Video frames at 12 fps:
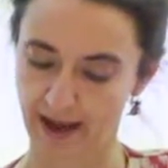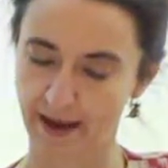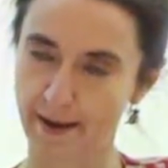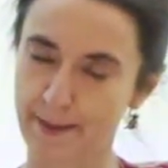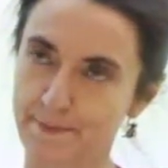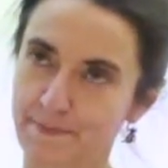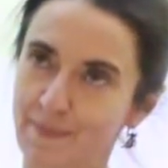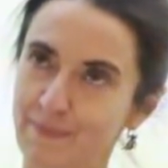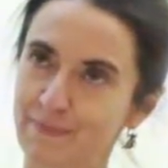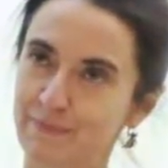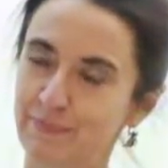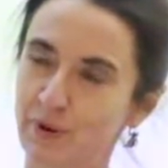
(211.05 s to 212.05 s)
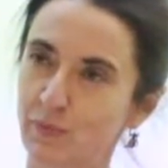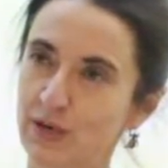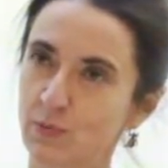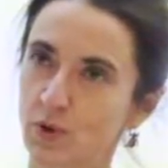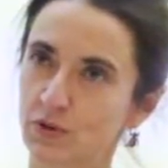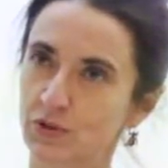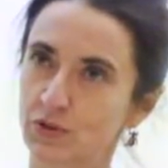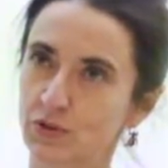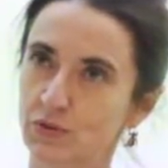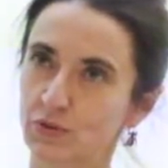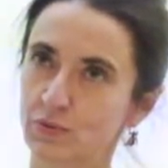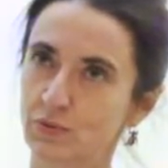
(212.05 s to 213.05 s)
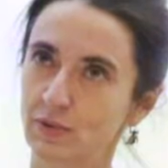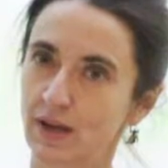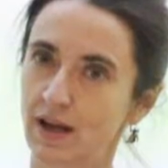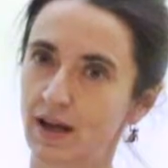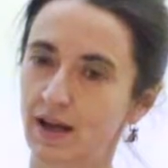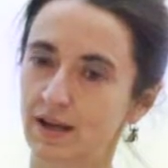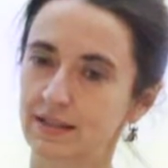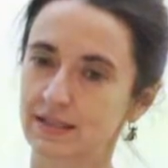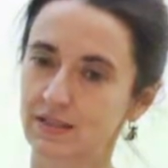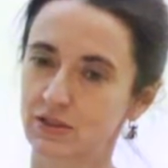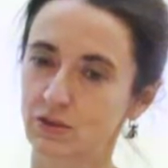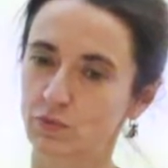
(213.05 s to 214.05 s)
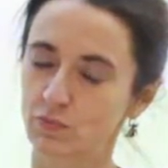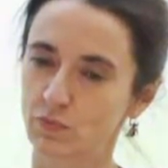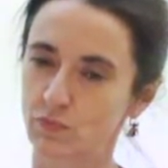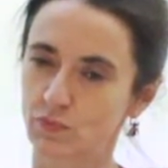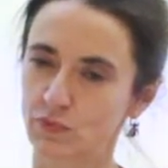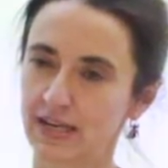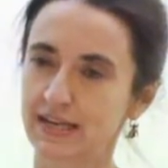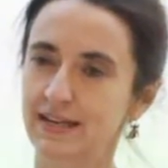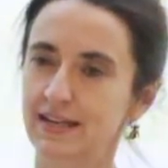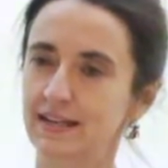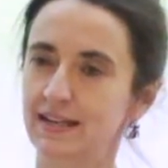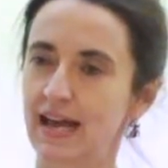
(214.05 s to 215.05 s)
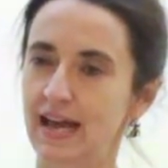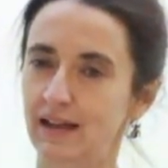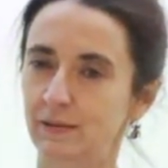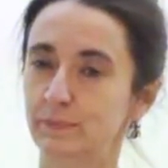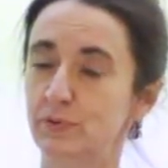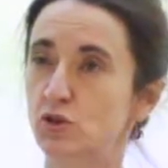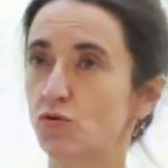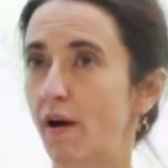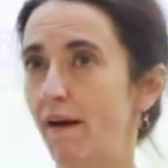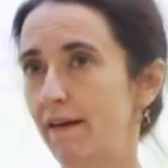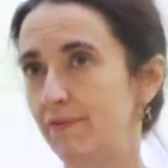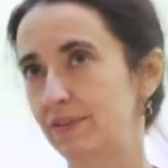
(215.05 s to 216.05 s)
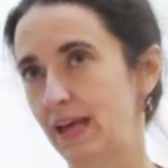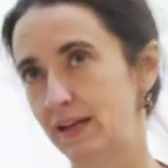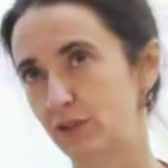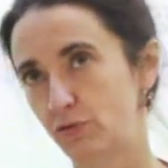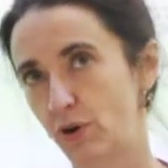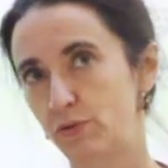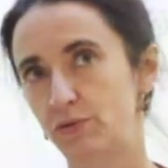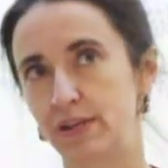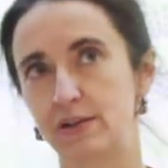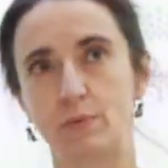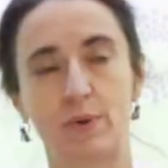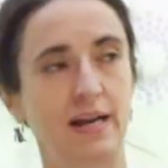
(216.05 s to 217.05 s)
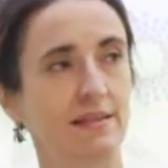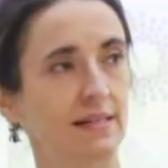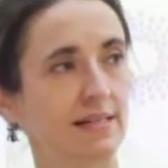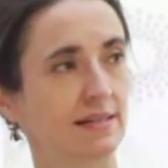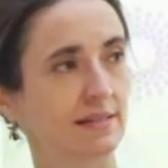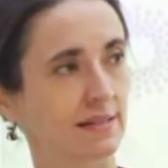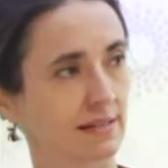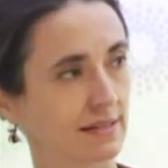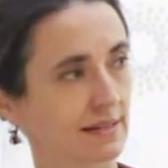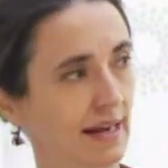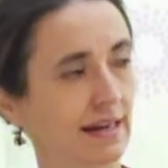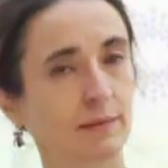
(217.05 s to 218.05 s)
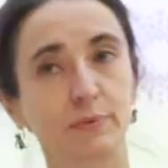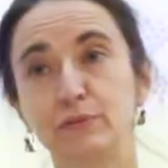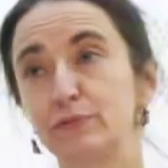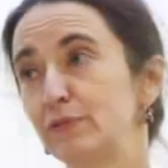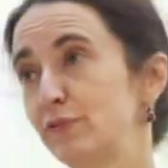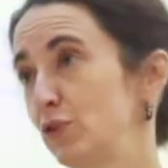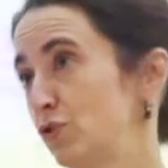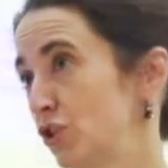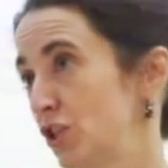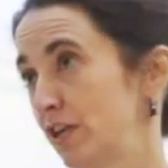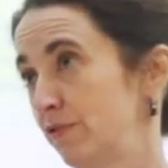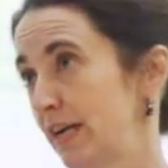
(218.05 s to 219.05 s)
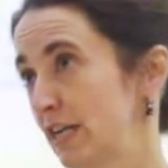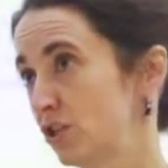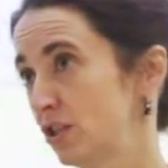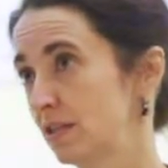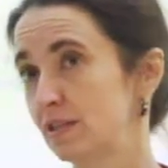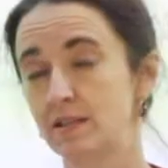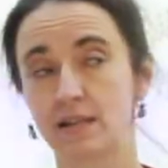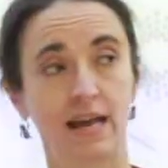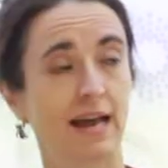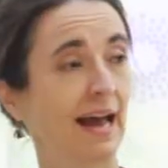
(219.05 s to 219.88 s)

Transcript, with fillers: Um, but we want to uh, to really help drive that growth in a way that is sustainable for future generations